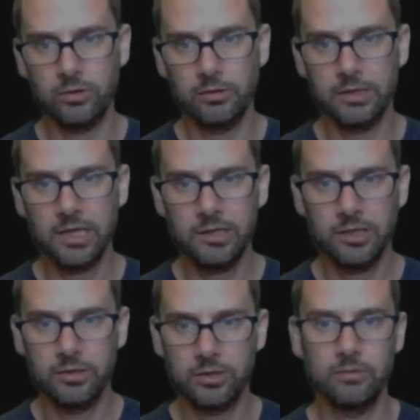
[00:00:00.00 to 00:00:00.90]
your
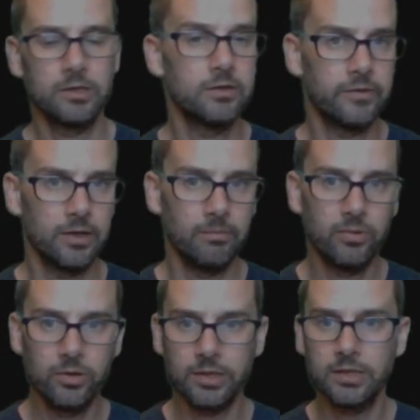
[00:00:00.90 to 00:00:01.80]
attention to, which is very
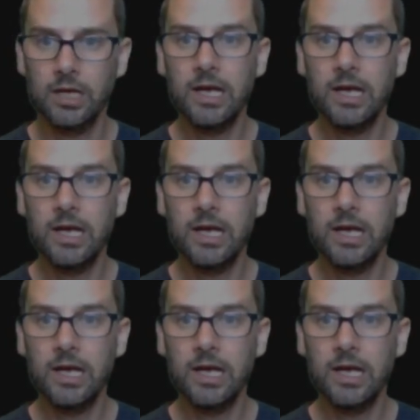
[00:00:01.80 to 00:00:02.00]
important.